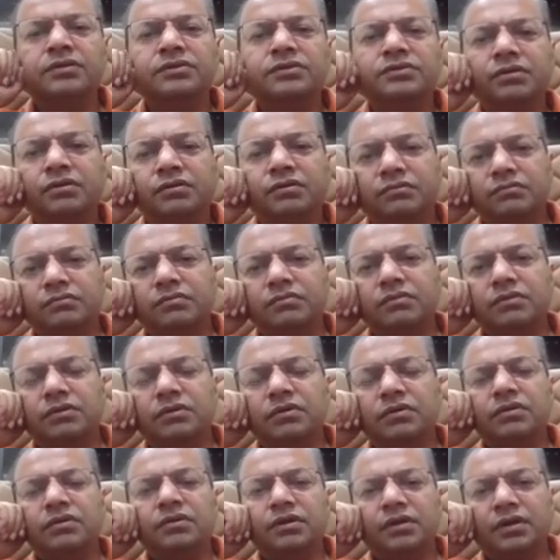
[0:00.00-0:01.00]
So
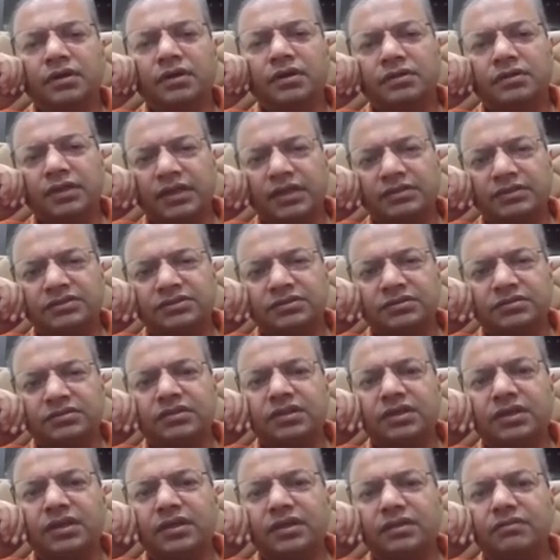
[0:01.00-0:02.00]
that's
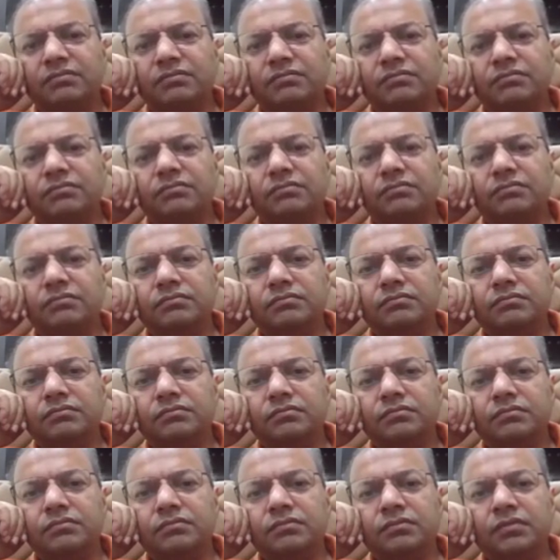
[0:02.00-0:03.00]
the
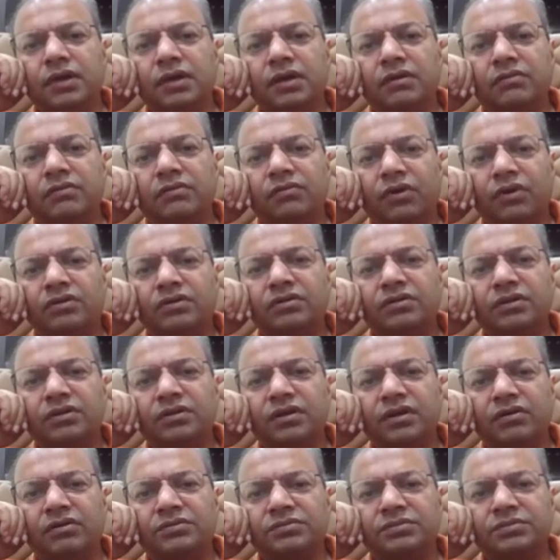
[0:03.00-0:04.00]
what the
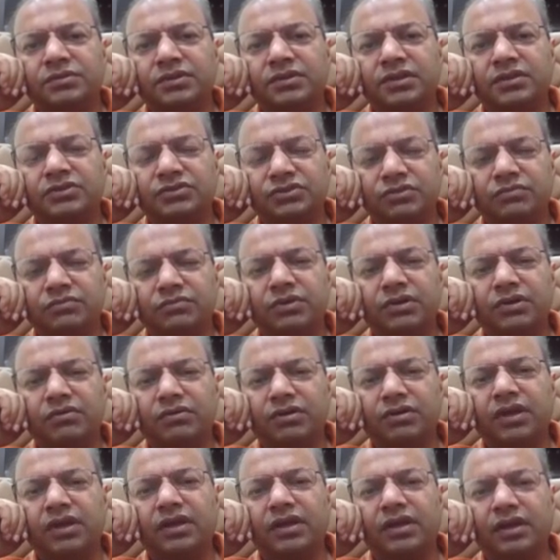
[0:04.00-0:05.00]
hospitals should be
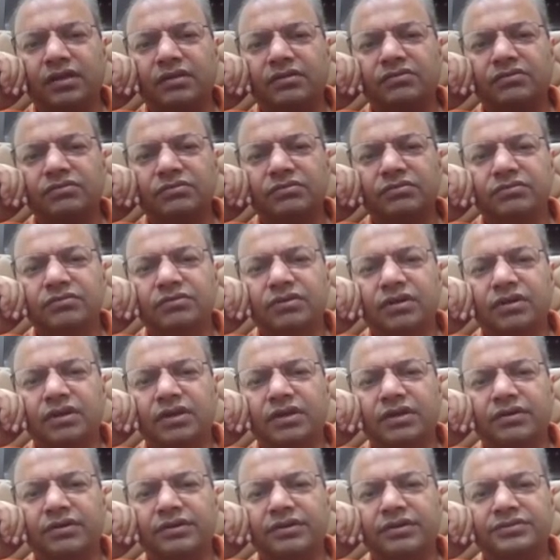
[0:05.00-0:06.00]
looking at who are
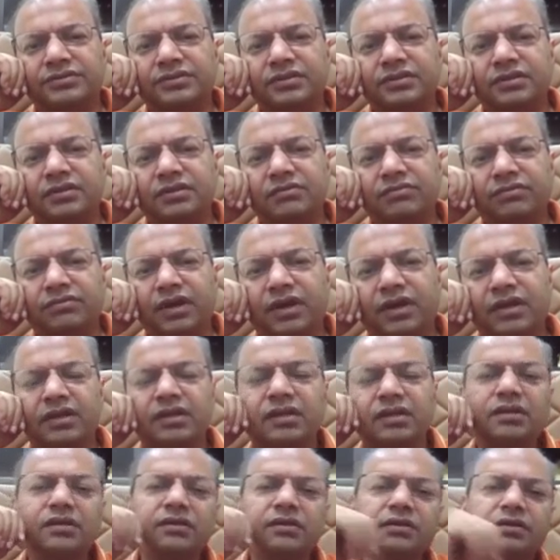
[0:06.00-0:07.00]
interested in
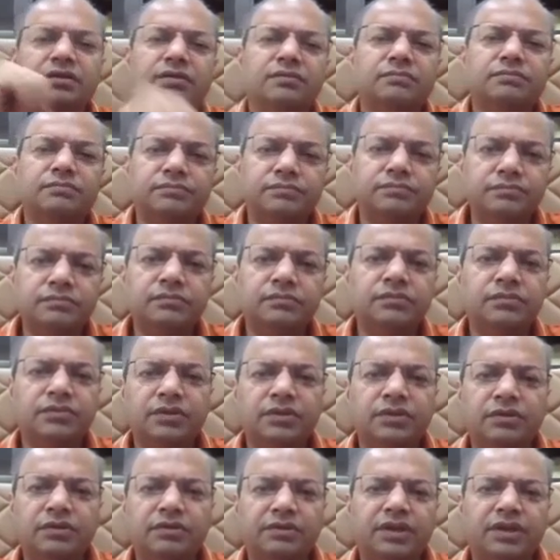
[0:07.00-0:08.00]
finding
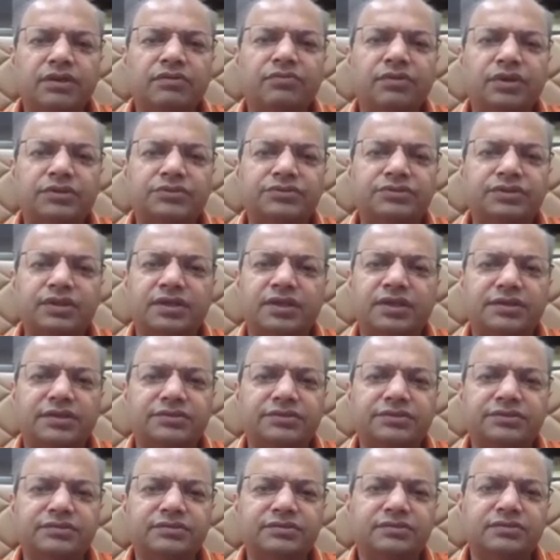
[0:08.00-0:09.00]
reinfection
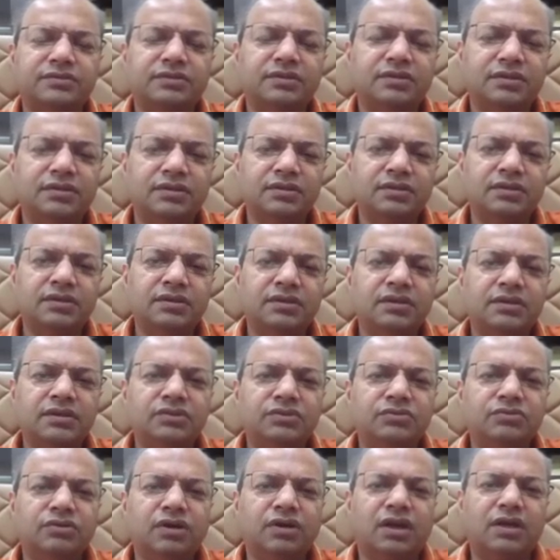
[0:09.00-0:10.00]
cases.
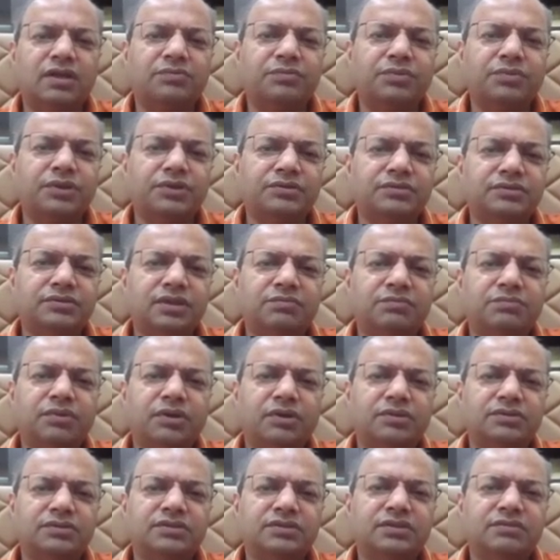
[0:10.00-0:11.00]
2 RT-PCR
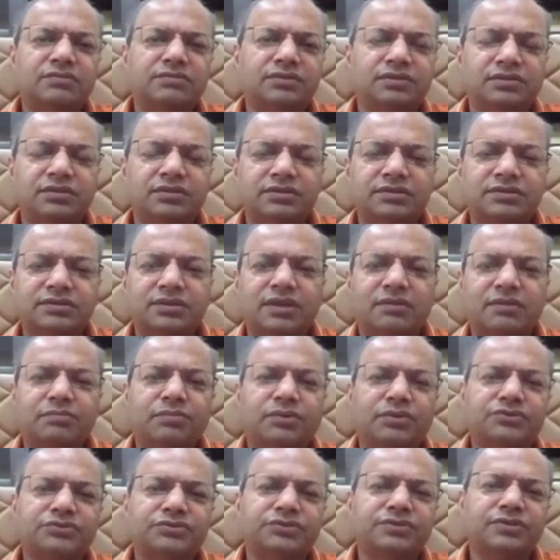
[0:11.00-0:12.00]
positives on the same
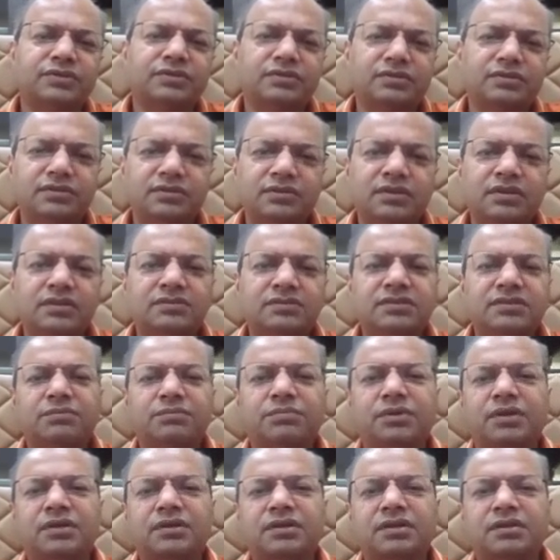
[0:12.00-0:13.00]
person,
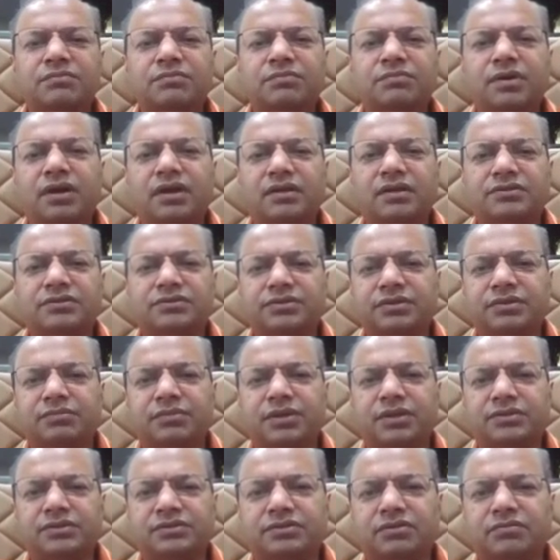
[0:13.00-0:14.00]
separated by 3
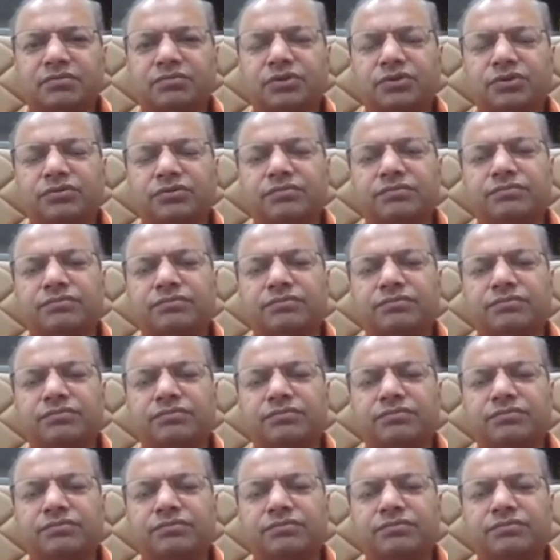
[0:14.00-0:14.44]
months or more.